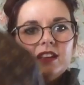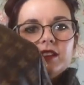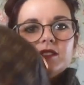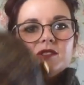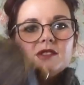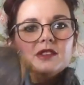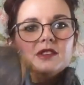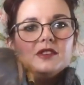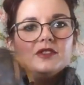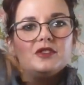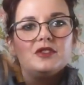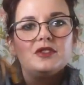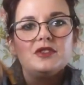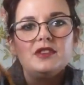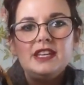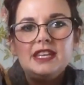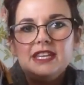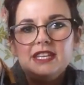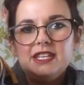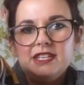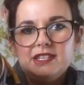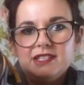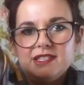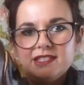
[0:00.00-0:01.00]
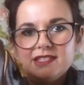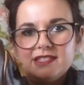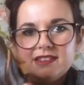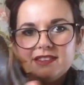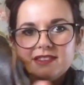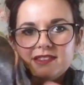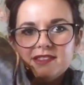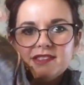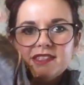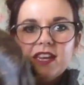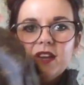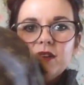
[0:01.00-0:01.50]
sort of creased.
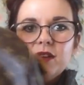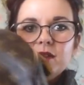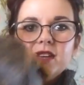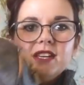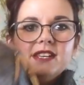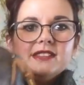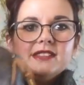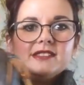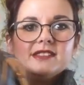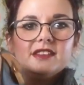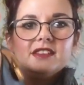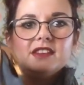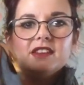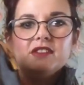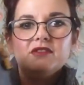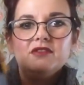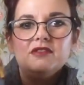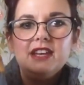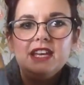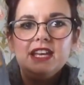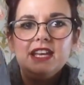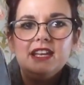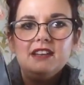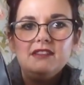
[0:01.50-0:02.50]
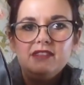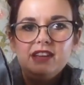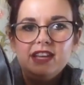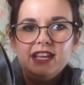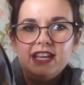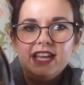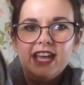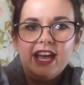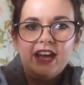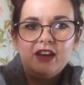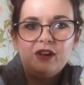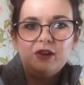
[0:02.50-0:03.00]
So it's going to really,
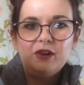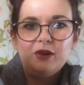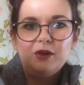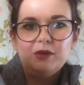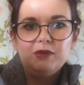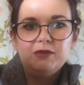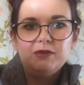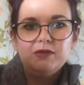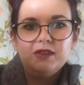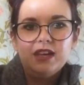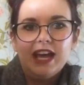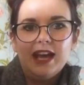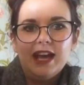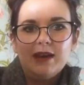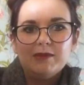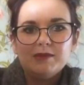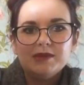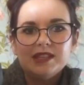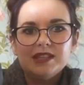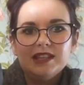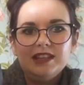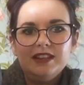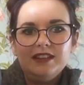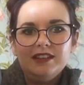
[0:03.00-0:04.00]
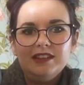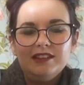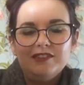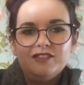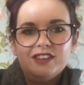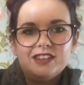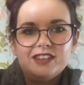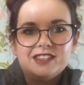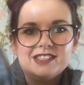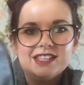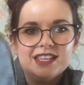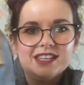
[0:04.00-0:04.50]
really help. Absolutely
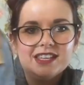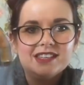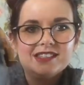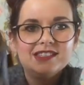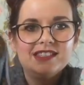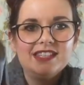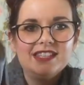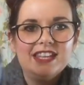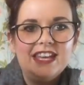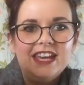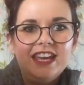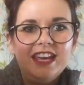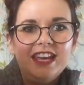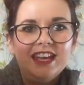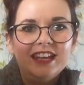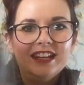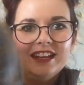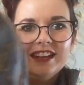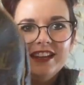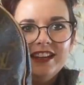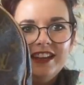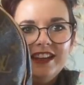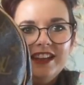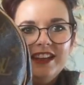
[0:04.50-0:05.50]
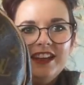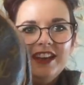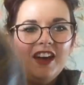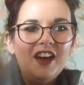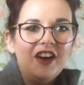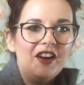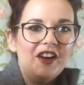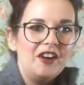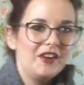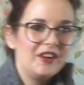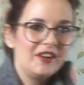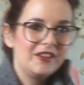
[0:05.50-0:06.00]
fantastic.
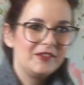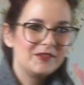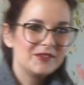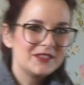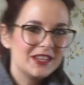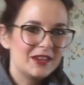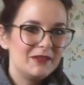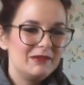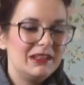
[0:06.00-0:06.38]
Oh, I'm so